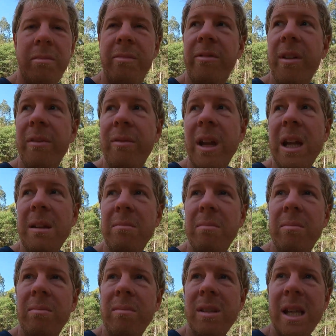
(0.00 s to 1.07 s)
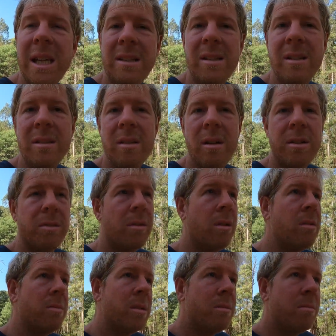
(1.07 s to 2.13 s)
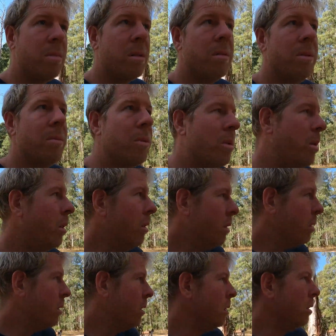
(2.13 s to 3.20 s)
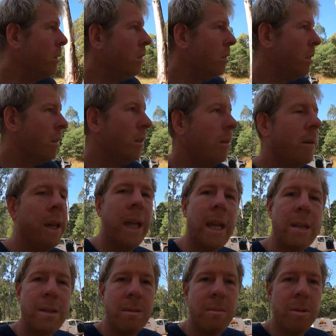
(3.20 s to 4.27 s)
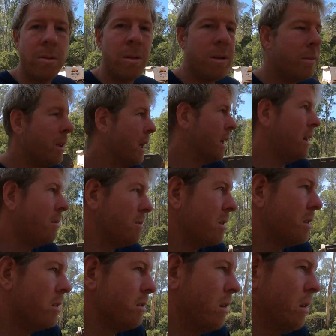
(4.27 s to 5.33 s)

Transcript: 15 decent sized groups, probably more on long weekends. I'm sure it'd get absolutely